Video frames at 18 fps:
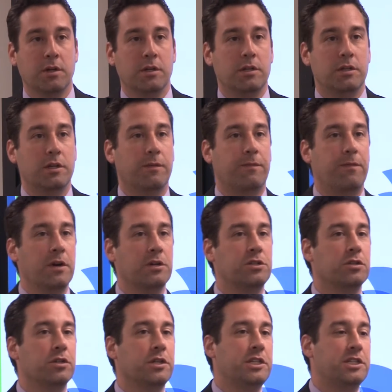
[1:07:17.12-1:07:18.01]
The
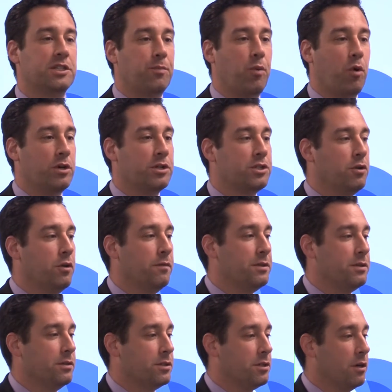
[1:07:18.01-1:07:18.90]
Functional Needs Support
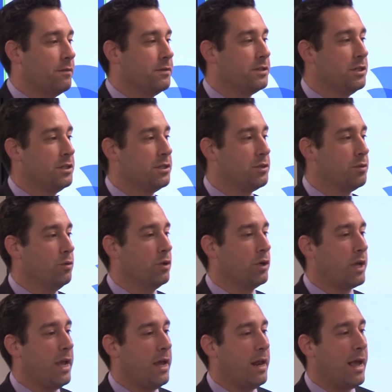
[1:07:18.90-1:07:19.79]
Services
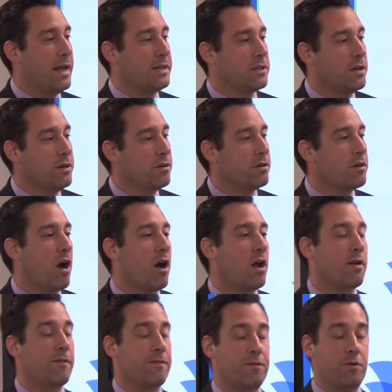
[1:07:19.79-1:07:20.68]
Toolkit has
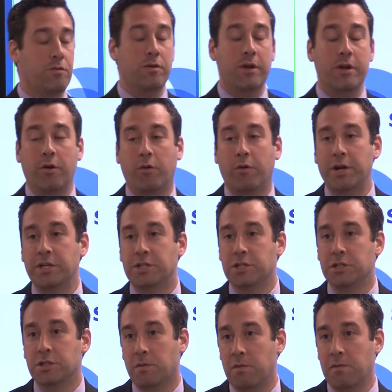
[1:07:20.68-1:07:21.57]
undergone a few
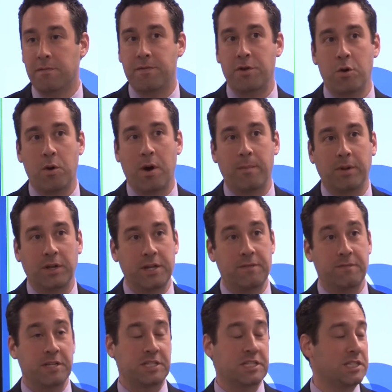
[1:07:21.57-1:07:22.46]
iterations of review. I
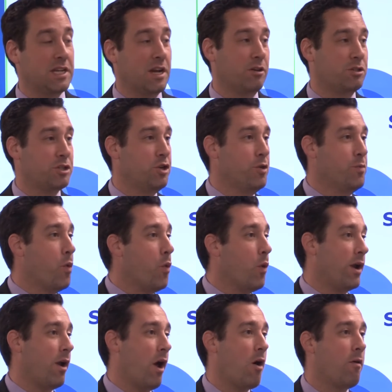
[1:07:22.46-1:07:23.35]
believe this is our
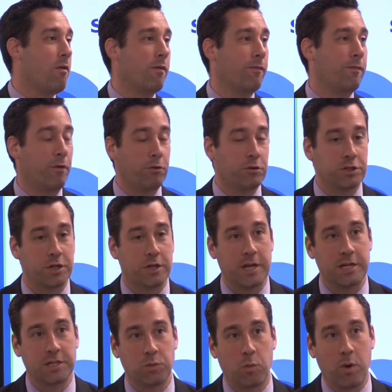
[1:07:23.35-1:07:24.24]
2.0 version
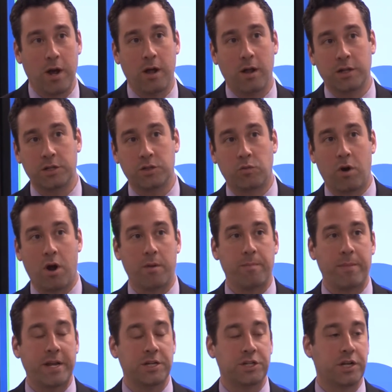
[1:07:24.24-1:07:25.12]
as well, as Ron
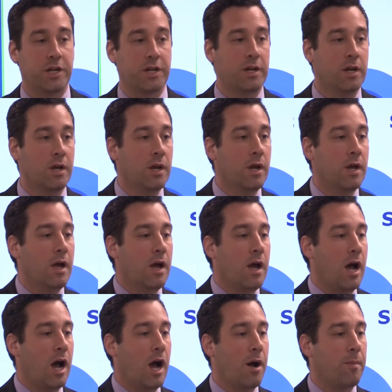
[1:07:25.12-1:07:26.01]
mentioned.
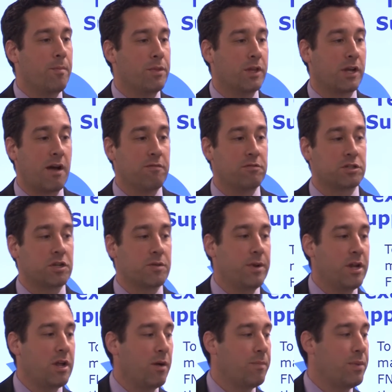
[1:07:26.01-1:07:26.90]
The Governor's
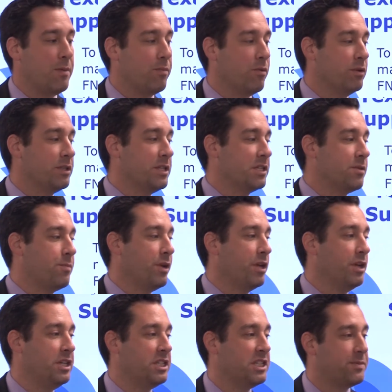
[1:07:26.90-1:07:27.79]
Committee on People with
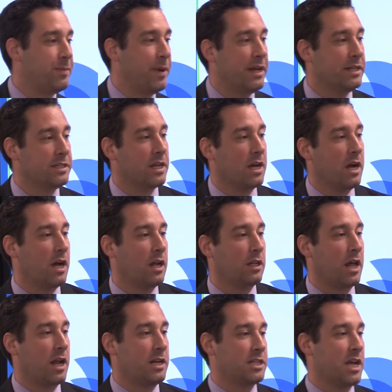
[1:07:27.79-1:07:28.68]
Disabilities spent a
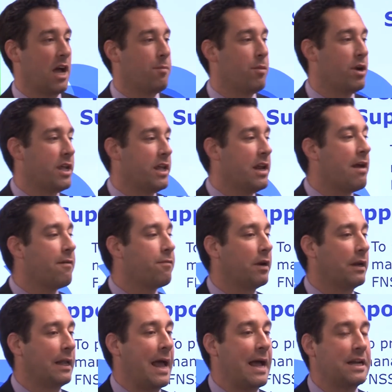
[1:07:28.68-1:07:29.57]
lot of time, money, and
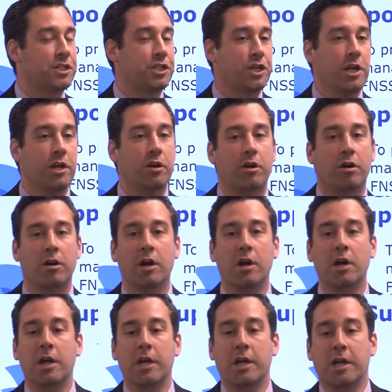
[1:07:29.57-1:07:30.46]
effort last year
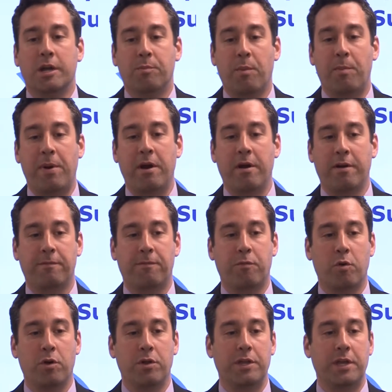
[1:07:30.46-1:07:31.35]
preparing
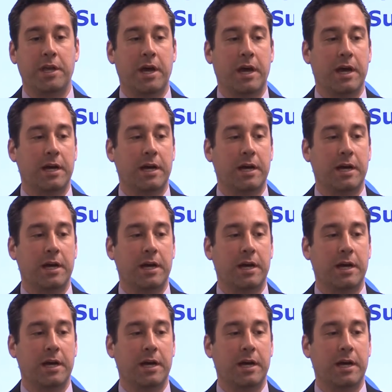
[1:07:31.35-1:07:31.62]
for the